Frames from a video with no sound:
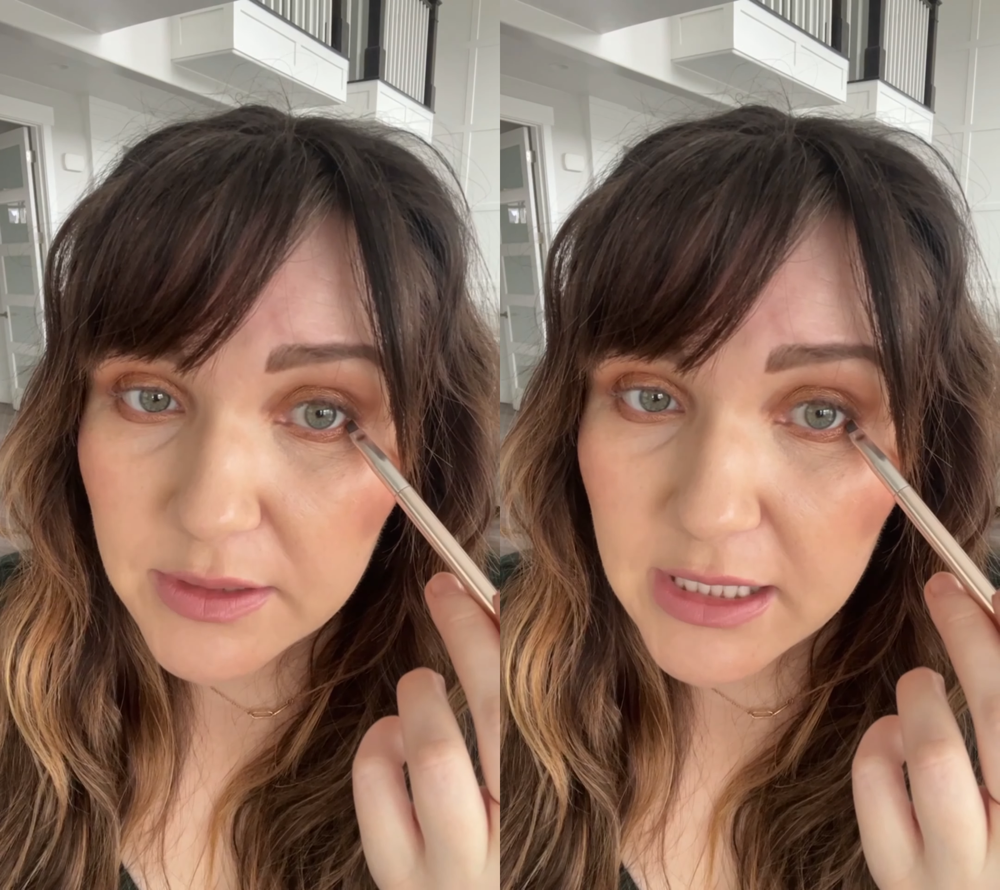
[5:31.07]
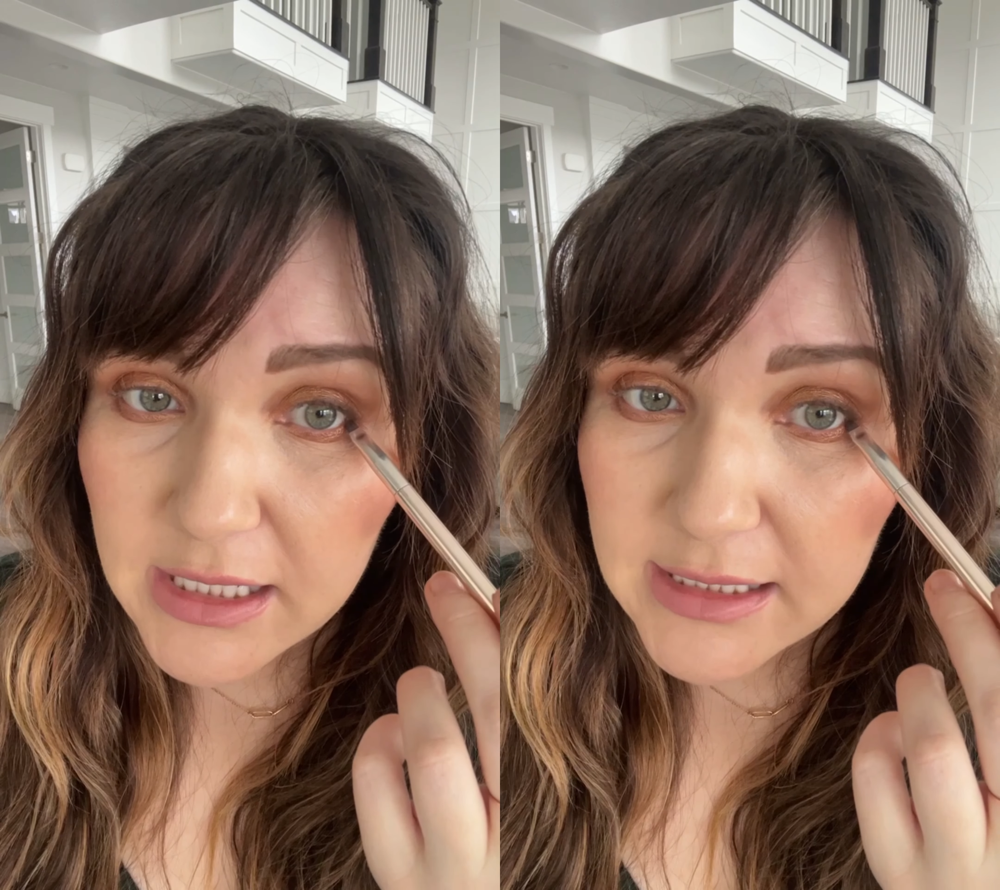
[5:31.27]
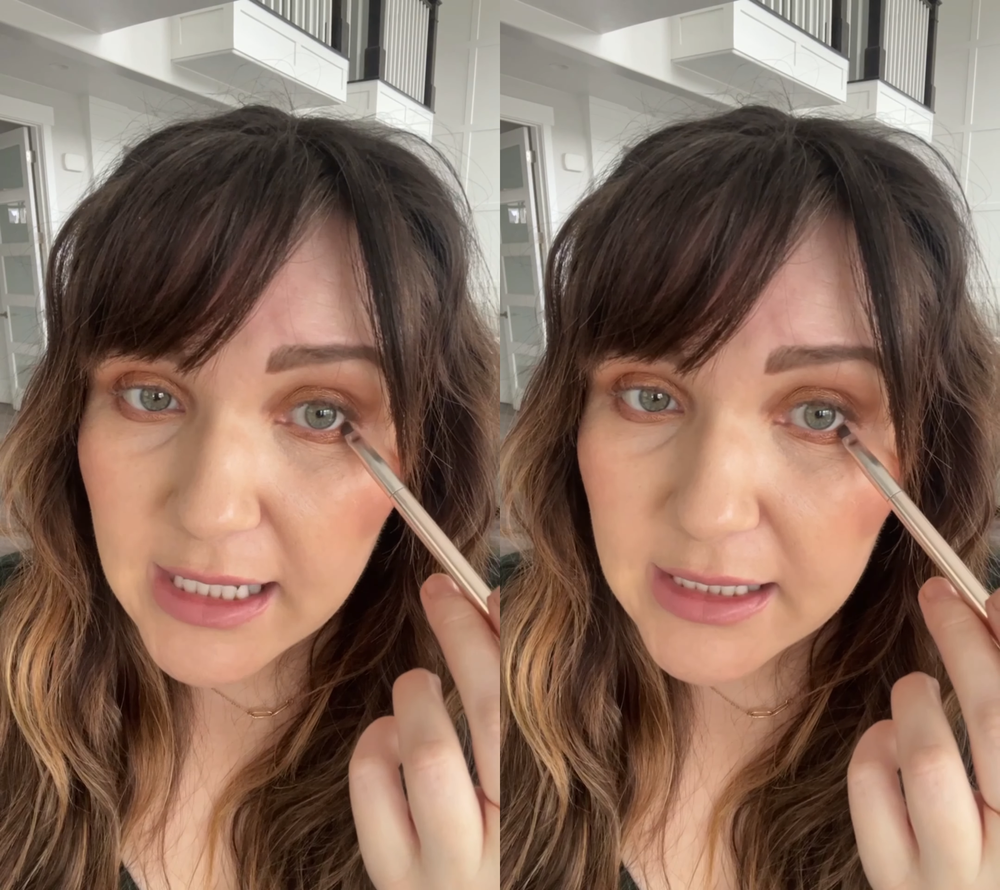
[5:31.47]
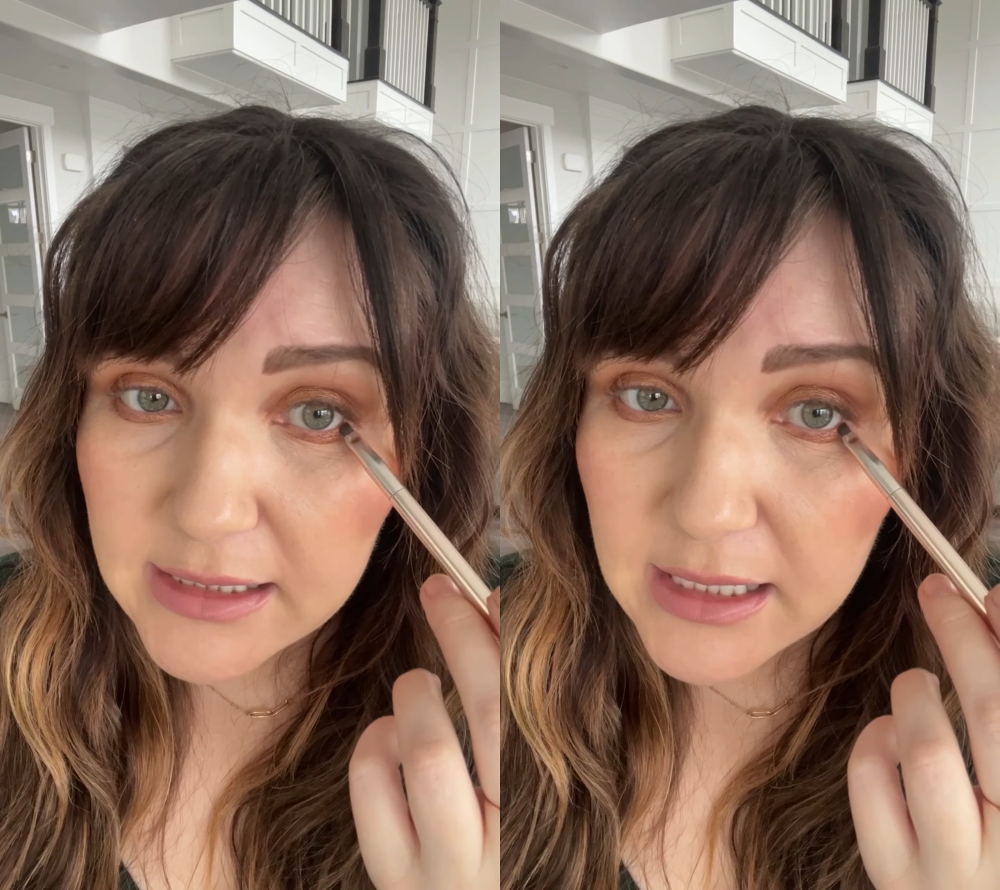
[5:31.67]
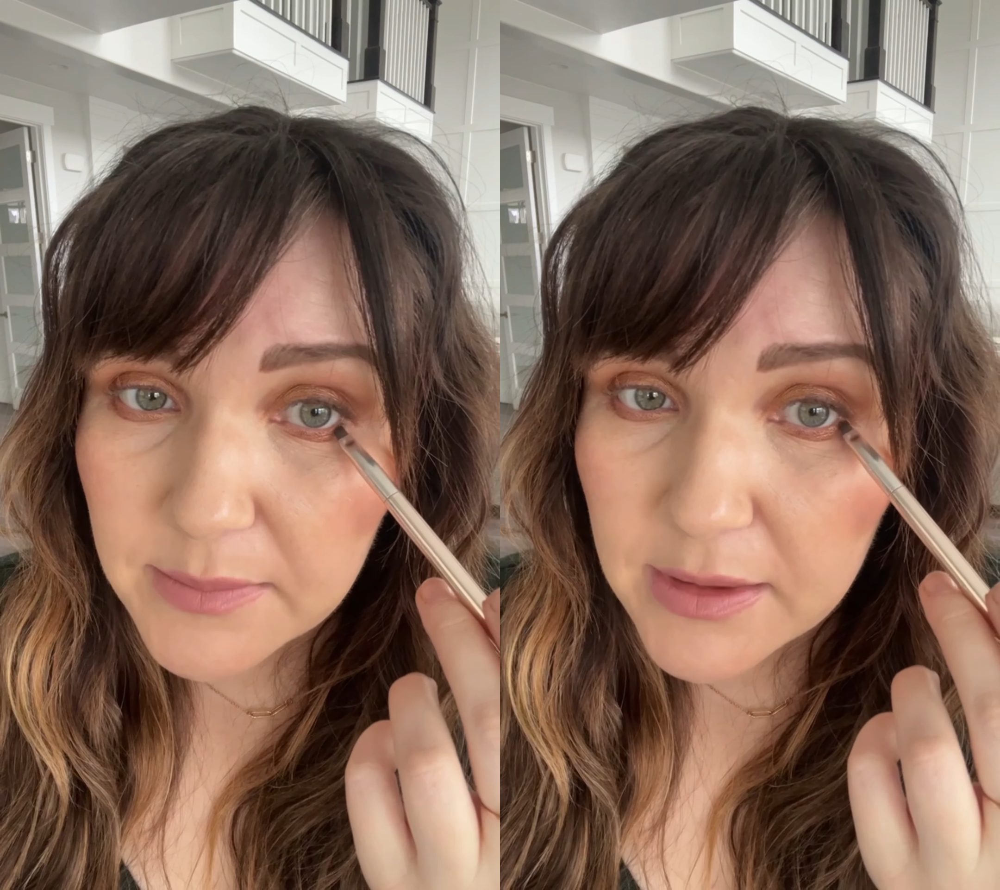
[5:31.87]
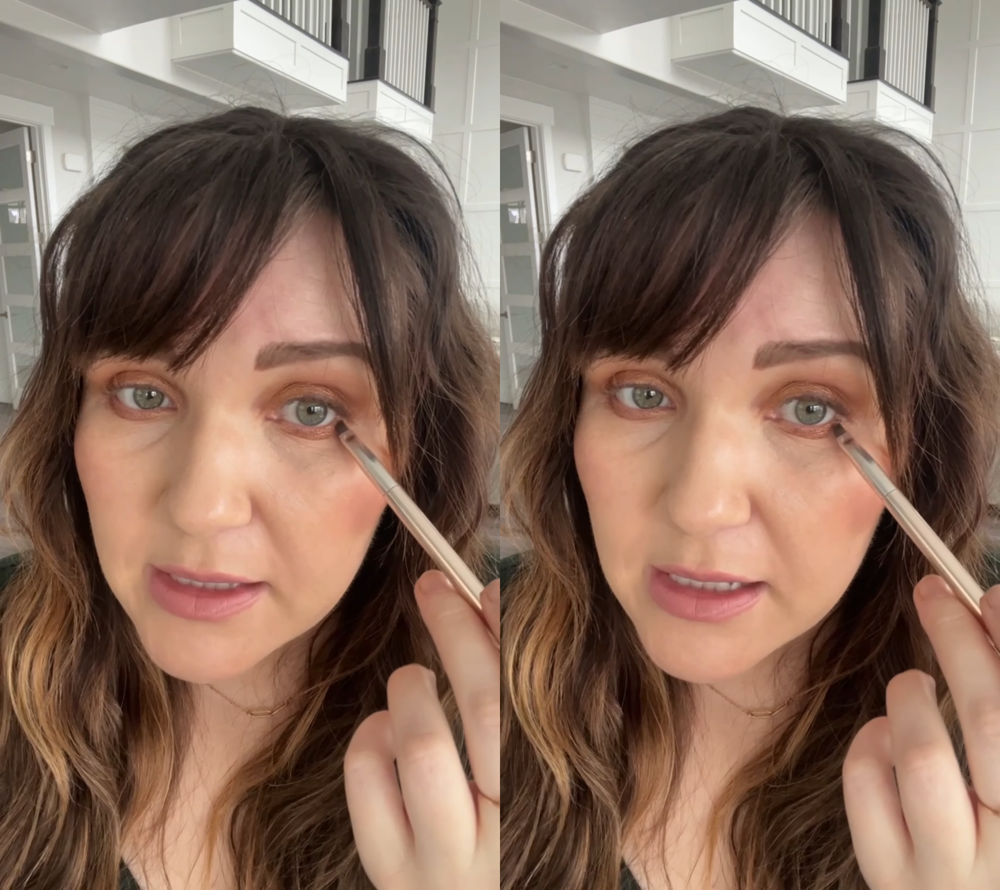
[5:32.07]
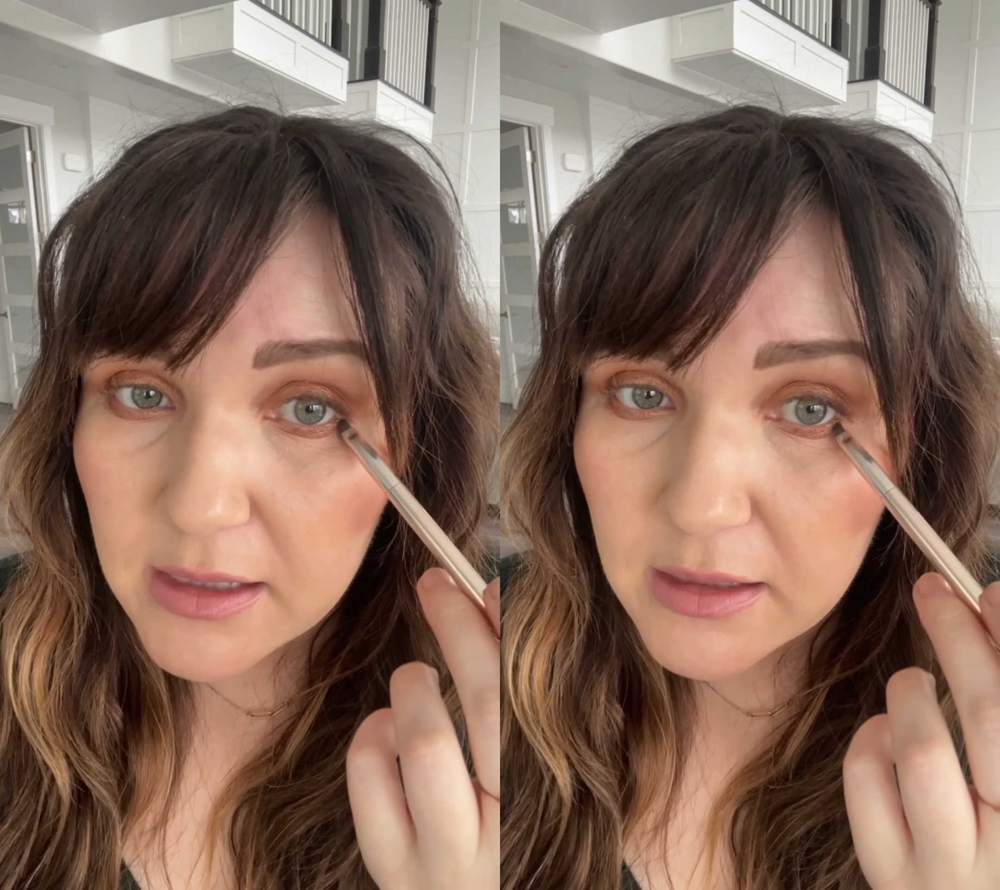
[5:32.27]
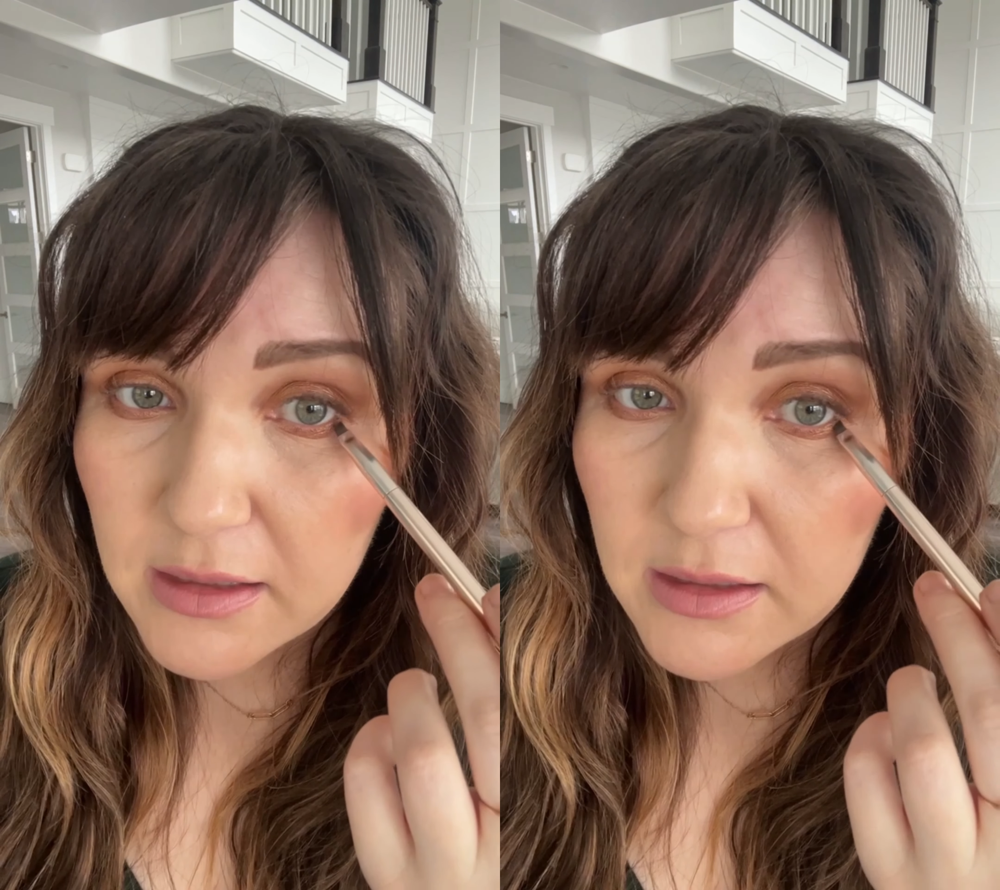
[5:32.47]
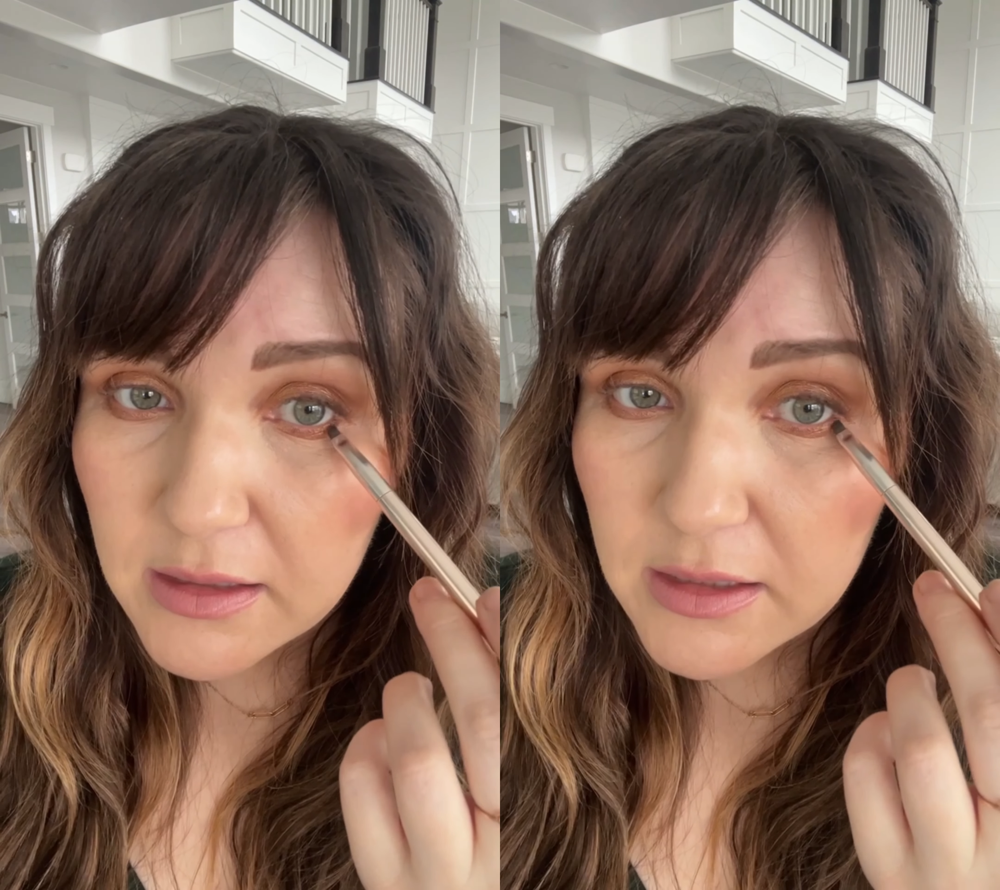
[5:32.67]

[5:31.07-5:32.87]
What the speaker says: the exact same thing